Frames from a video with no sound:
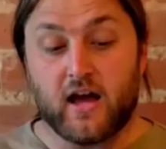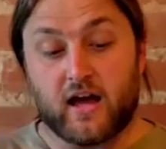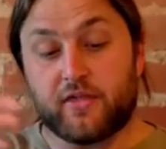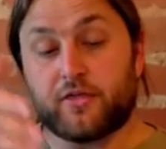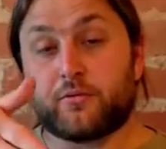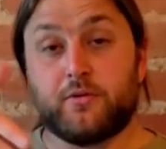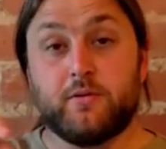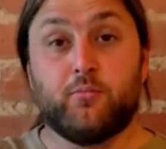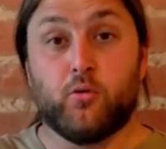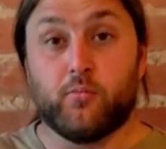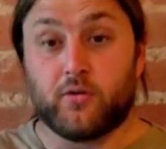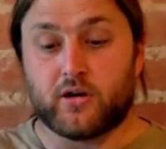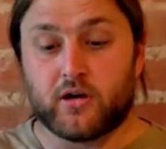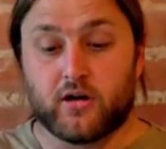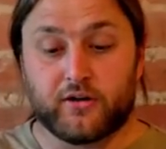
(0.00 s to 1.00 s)
and three
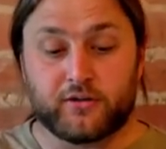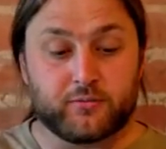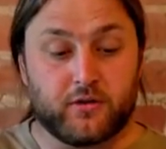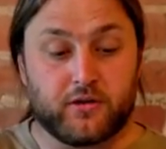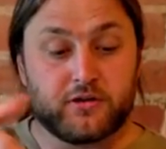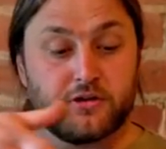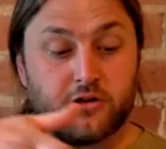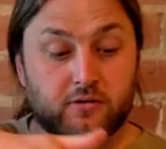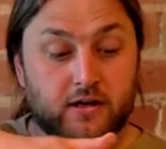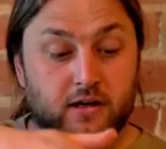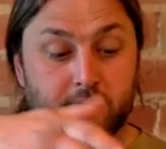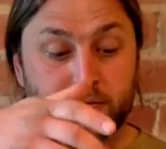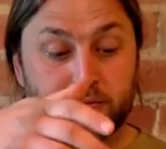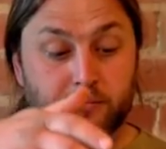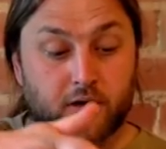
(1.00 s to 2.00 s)
Pullman cars with two
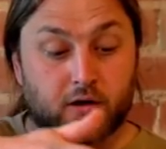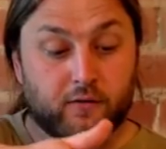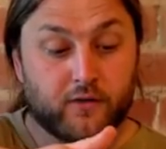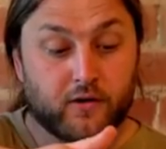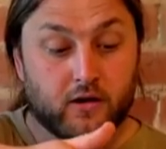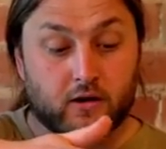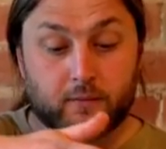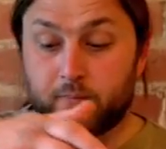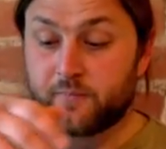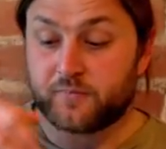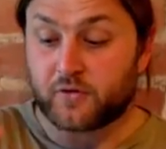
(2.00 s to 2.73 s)
names. We have um,